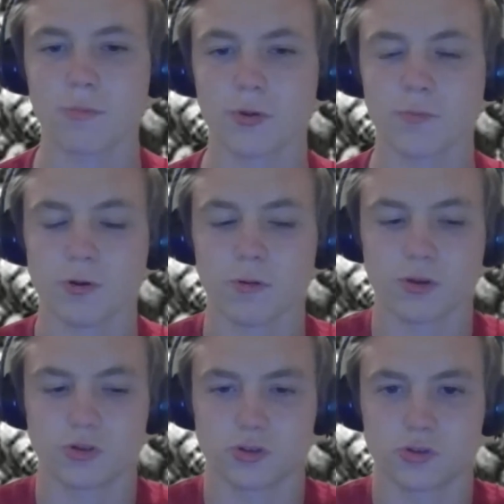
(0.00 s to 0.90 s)
They're
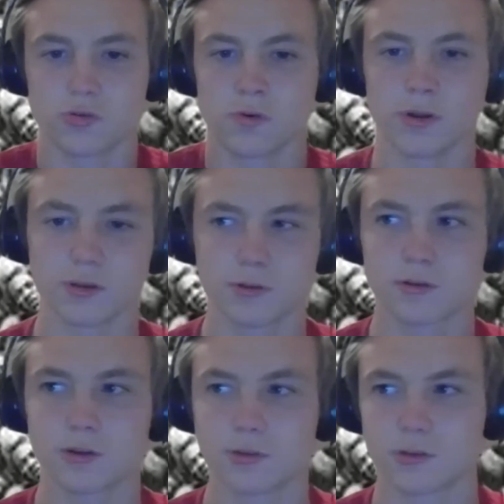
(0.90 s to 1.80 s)
probably just doing it
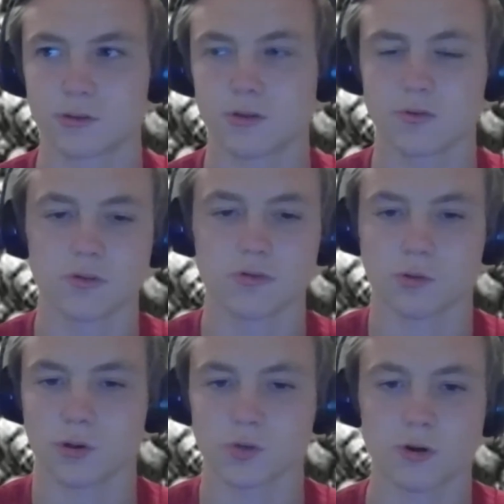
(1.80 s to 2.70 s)
because those shows are
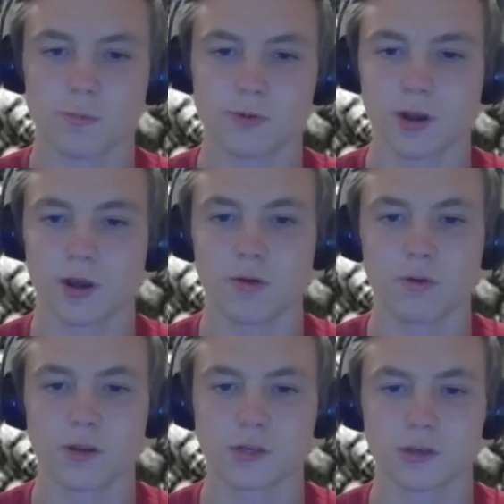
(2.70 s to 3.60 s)
all scripted,
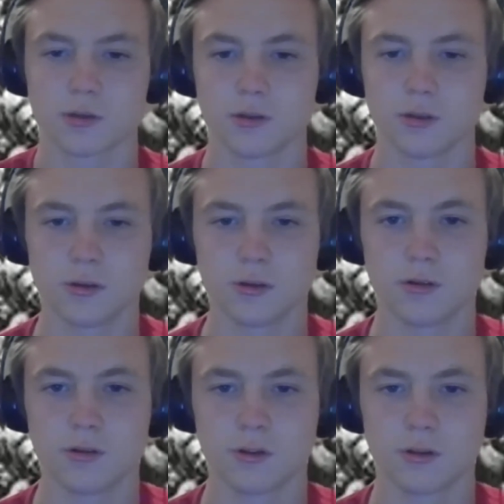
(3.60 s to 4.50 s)
anyways.
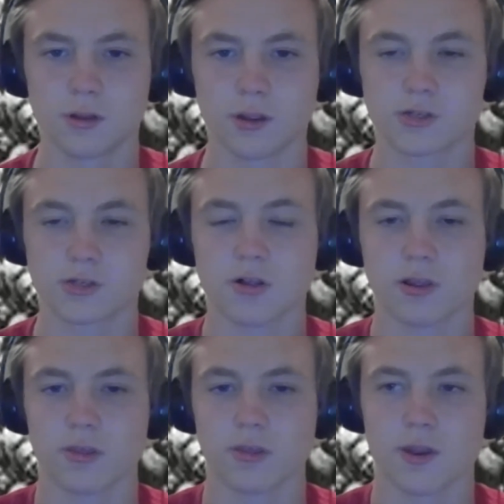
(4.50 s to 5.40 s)
Like it's not
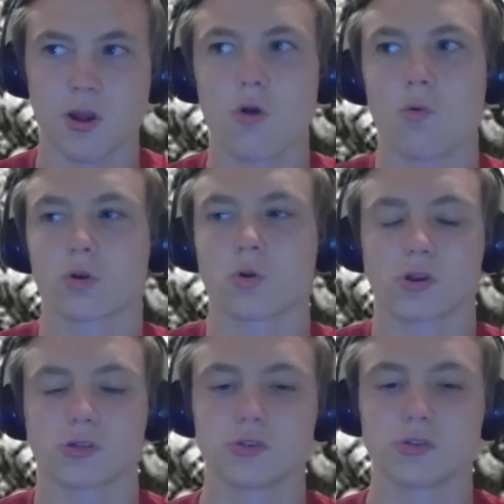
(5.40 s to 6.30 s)
like they know what
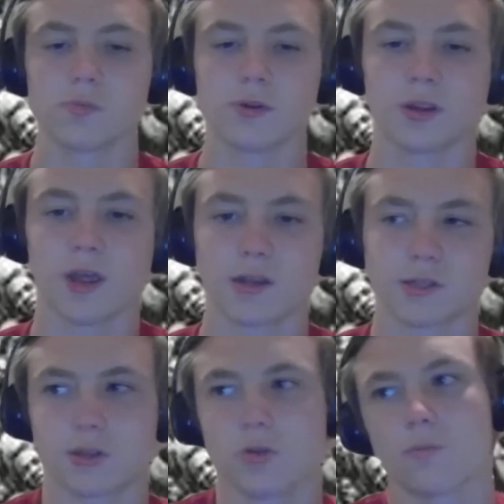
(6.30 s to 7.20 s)
questions are being asked.
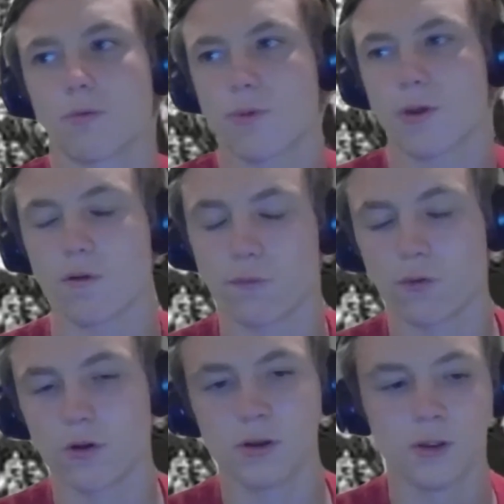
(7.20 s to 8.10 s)
Like you can prepare
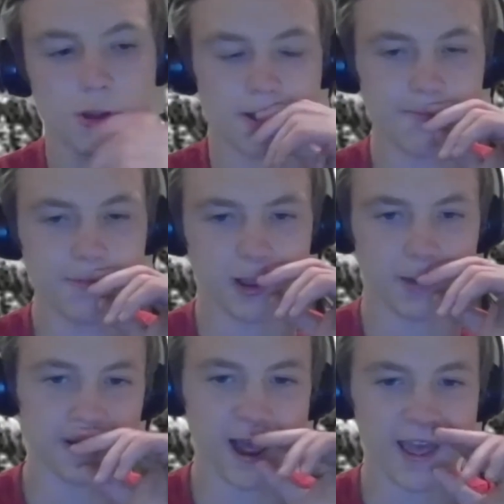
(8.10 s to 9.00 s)
for it. But like I
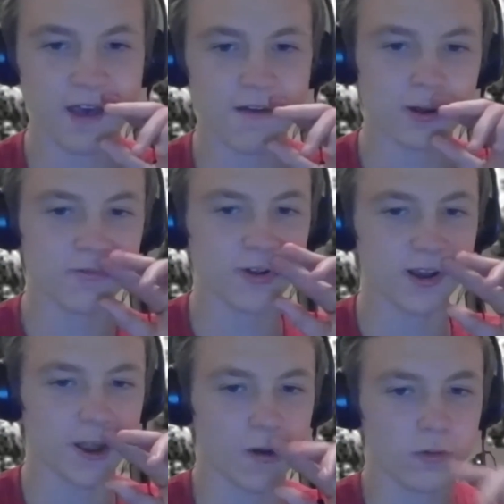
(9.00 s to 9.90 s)
mean, I haven't
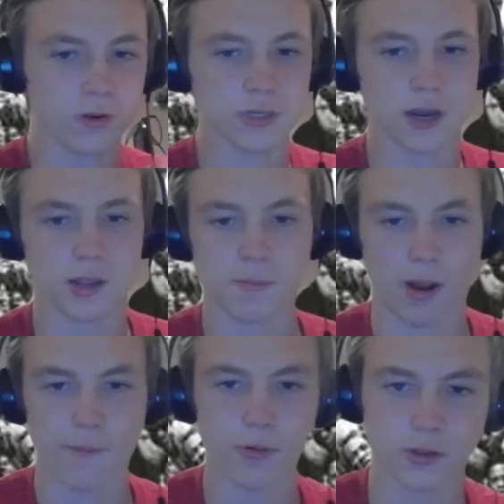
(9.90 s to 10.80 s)
invited Ellen to any of
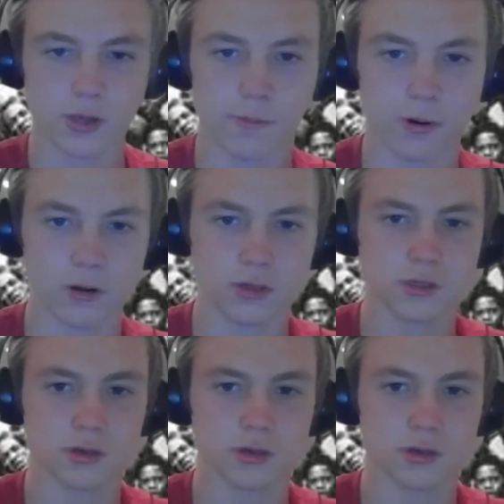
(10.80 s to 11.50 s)
my birthday parties.